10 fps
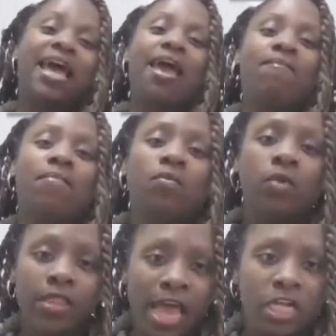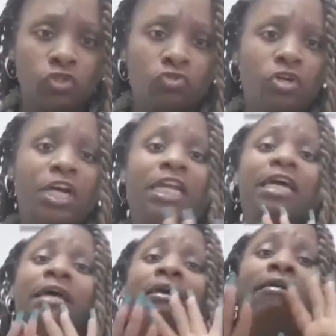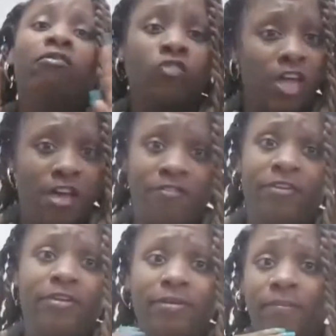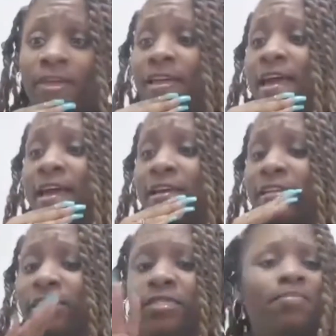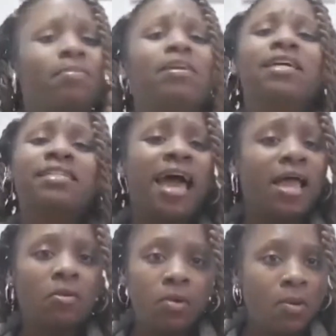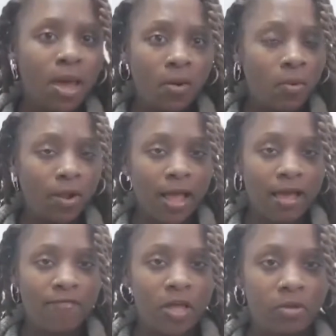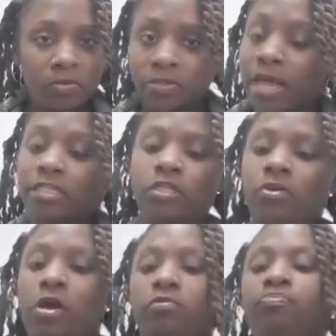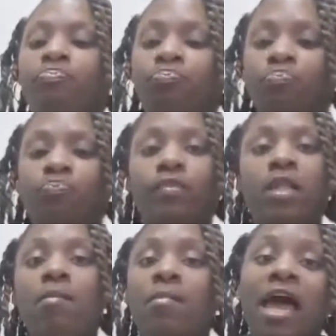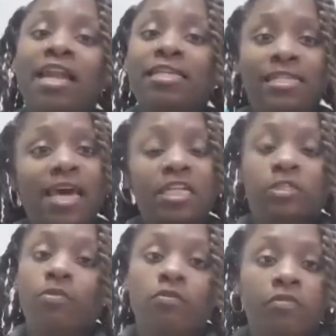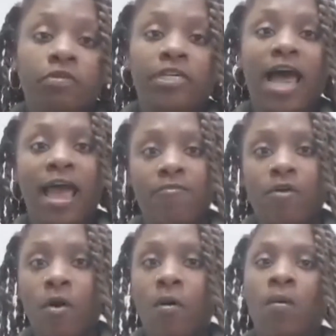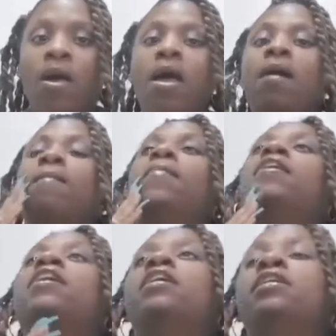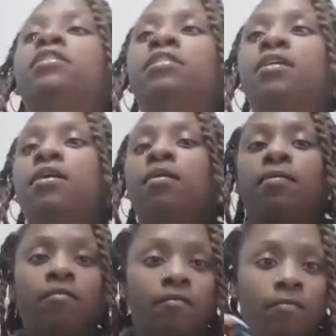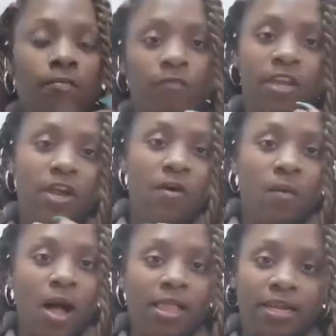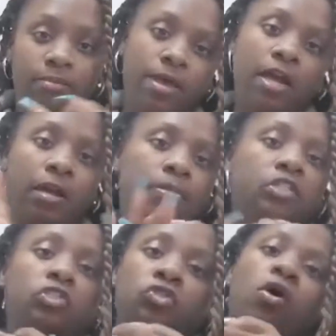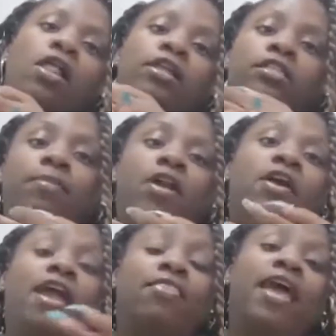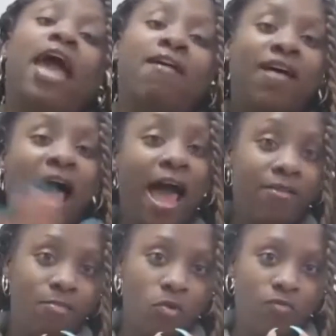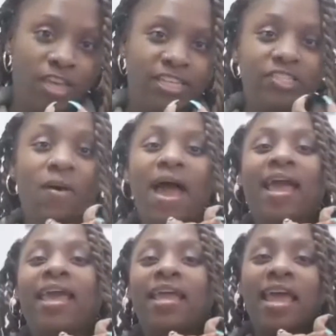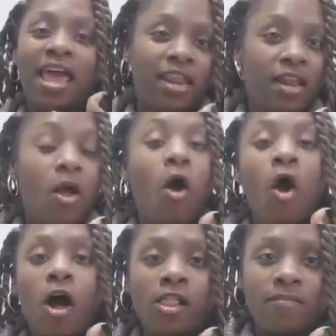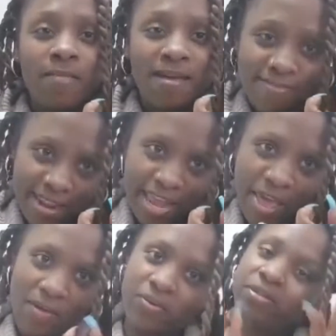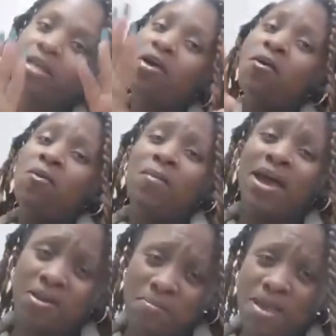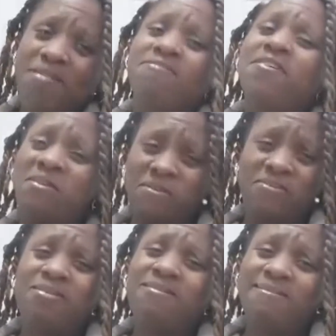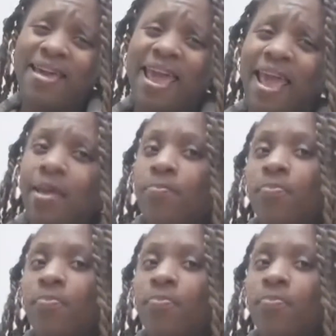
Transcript: have been with Android forever simply because I don't know how to work iPhone. I still don't. But I decided to move over to iPhone because the video quality is better, picture quality is better, and they have iMovie, so I can edit all of my videos right on my phone. Okay.